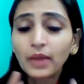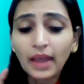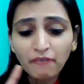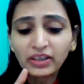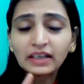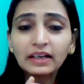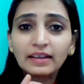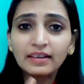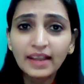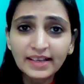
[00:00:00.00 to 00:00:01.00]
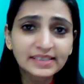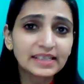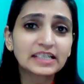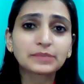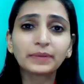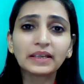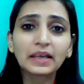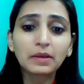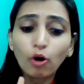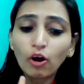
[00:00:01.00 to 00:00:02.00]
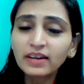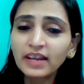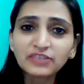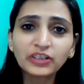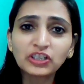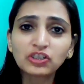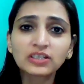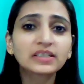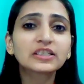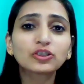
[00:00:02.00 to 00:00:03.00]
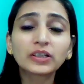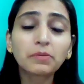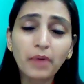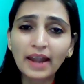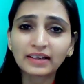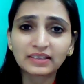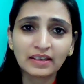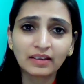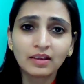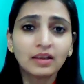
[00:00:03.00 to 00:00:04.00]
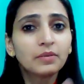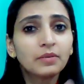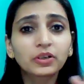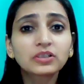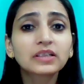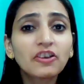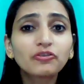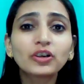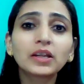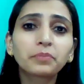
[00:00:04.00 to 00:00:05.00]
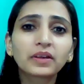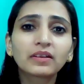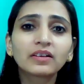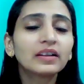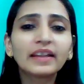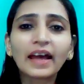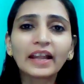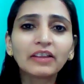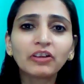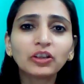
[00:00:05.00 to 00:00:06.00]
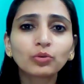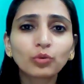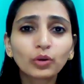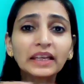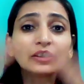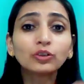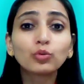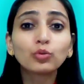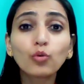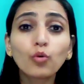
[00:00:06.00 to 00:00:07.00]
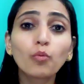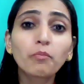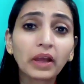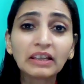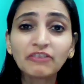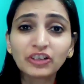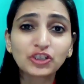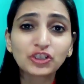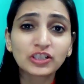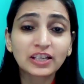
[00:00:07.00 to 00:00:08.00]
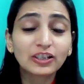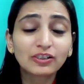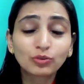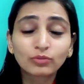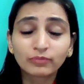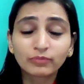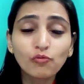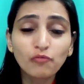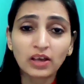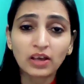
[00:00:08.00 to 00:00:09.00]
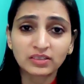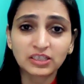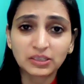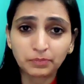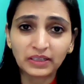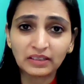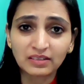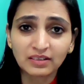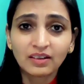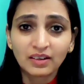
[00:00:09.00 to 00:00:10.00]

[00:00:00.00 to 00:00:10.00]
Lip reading: having less SPM or less features is not a bad thing, because if you are a beginner, in any way you don't need too many features and too faster speed,